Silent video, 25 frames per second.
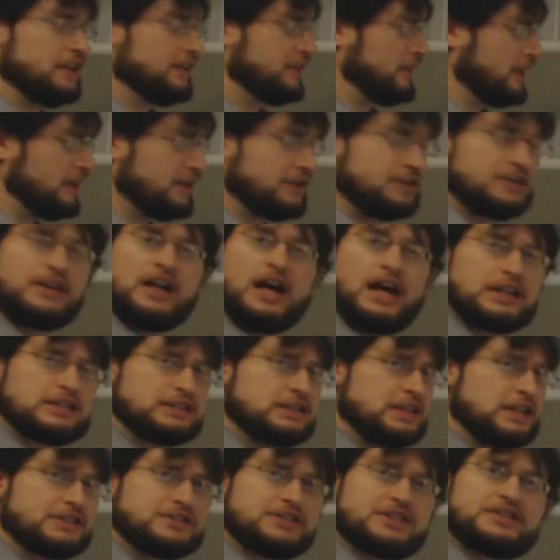They are not
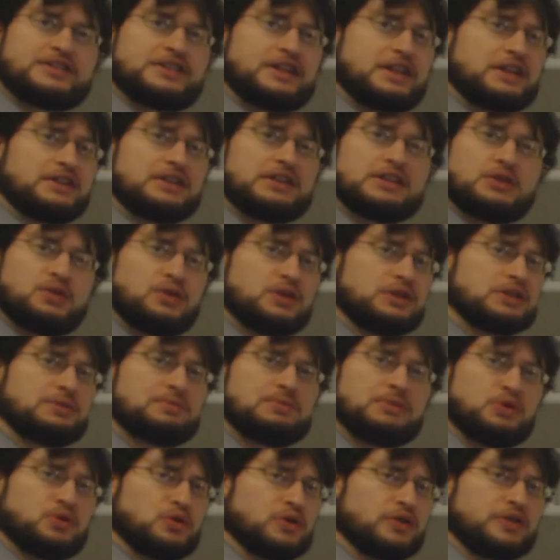necessarily going to
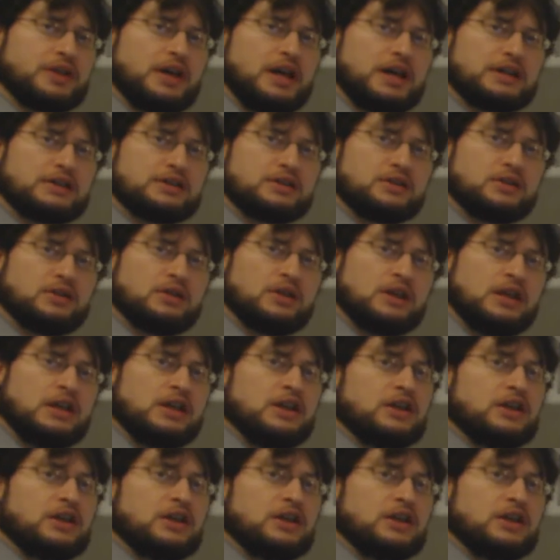be orthogonal.